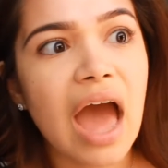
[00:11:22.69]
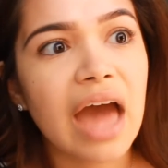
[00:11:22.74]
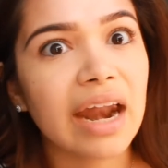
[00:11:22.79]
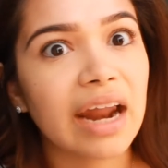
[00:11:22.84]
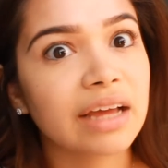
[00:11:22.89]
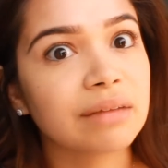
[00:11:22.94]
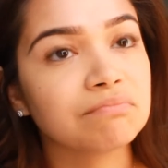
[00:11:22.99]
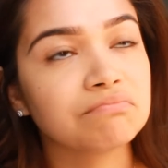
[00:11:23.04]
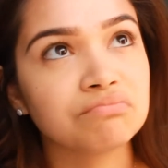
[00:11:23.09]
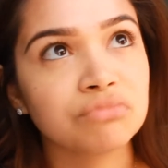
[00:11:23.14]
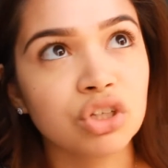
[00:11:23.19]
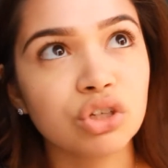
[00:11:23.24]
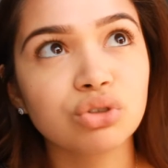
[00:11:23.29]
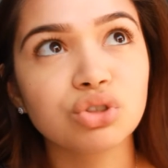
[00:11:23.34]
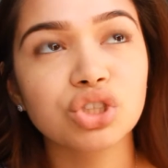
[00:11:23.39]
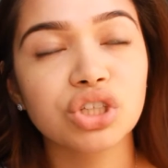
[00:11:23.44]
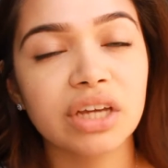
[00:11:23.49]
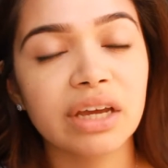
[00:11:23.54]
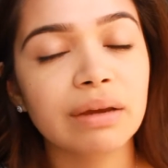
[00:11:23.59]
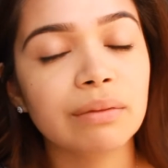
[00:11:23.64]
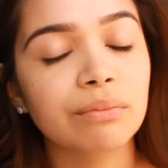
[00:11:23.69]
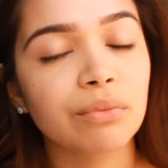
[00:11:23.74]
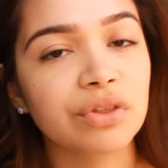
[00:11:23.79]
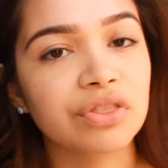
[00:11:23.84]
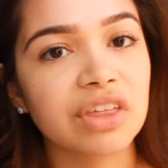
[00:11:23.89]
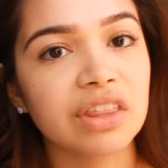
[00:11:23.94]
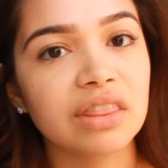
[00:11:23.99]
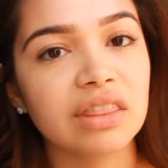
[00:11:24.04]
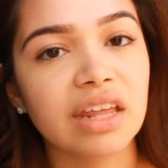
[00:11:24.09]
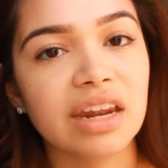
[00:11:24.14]
and usually
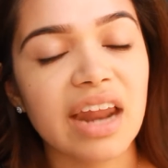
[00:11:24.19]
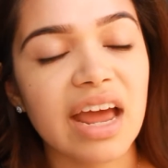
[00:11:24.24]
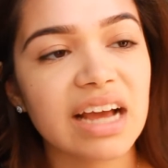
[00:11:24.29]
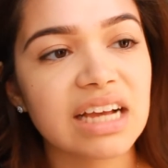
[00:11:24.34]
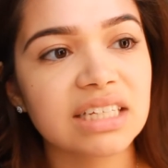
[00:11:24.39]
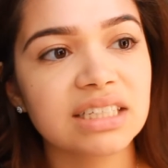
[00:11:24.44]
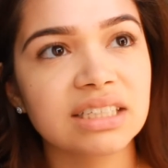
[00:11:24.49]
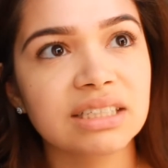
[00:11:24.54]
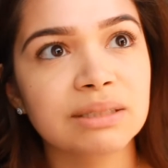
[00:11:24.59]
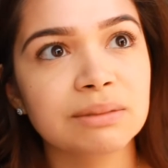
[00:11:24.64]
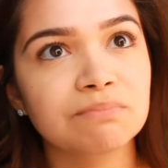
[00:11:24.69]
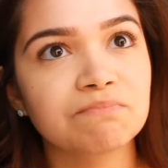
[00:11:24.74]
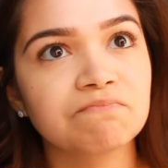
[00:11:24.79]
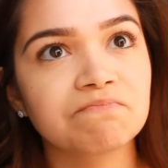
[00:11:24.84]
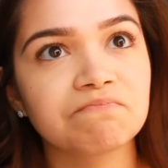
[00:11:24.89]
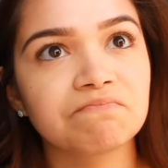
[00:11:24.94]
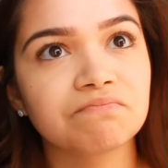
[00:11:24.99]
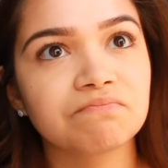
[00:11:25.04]
within the next